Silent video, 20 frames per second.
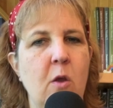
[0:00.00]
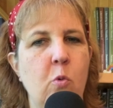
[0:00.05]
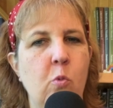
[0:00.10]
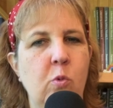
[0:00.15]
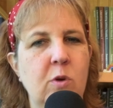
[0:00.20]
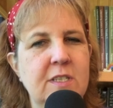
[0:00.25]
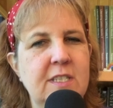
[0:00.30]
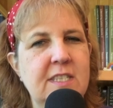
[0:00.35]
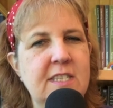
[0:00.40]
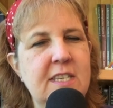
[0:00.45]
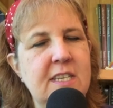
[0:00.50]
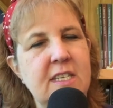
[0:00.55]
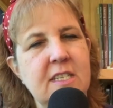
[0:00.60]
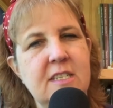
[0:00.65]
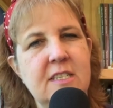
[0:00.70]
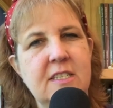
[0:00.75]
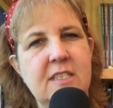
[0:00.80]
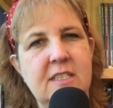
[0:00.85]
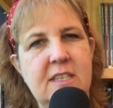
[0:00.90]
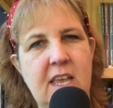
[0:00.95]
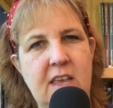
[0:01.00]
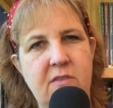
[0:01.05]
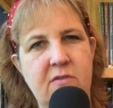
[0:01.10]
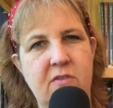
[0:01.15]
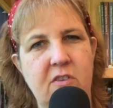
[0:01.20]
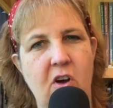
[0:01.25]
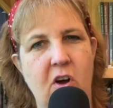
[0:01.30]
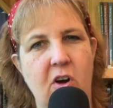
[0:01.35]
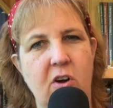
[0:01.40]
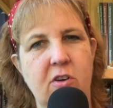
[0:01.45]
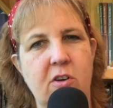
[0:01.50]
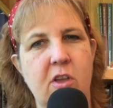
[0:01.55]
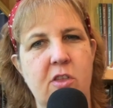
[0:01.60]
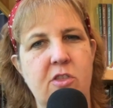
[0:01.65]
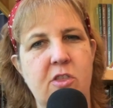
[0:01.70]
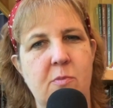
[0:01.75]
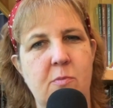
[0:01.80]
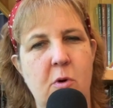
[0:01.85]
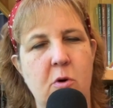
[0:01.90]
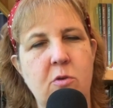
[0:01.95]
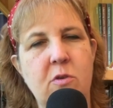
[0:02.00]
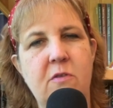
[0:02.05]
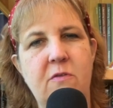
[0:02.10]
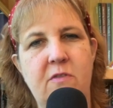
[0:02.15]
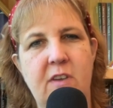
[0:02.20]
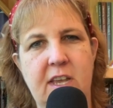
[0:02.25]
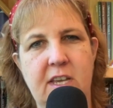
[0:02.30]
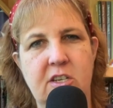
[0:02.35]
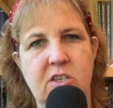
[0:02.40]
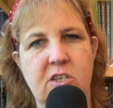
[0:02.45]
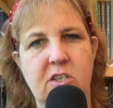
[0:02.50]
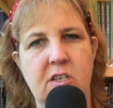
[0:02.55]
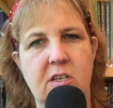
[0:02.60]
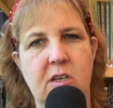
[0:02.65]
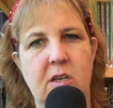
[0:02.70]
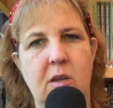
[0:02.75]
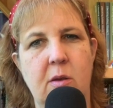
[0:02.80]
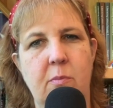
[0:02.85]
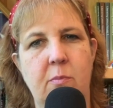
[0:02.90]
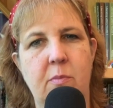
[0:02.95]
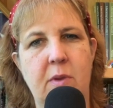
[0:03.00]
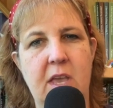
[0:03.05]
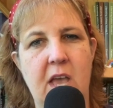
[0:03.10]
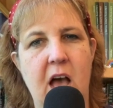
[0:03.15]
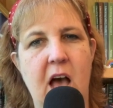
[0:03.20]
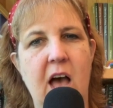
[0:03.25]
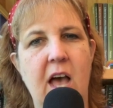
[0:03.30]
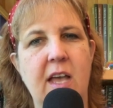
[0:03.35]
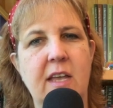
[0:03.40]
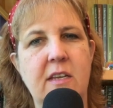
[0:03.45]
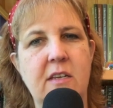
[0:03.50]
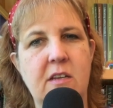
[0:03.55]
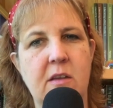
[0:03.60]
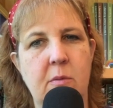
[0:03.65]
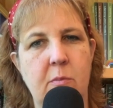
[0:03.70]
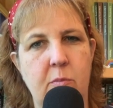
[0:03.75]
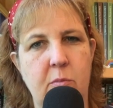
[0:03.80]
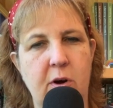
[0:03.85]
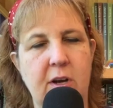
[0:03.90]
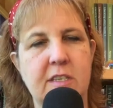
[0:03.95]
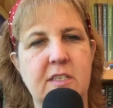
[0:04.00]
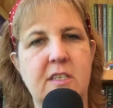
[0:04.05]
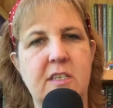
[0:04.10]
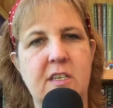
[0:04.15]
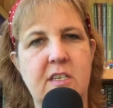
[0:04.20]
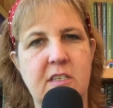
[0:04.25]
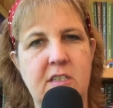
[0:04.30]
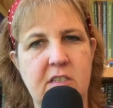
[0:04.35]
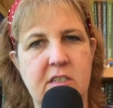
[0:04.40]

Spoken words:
Was this safeguard the motivation behind President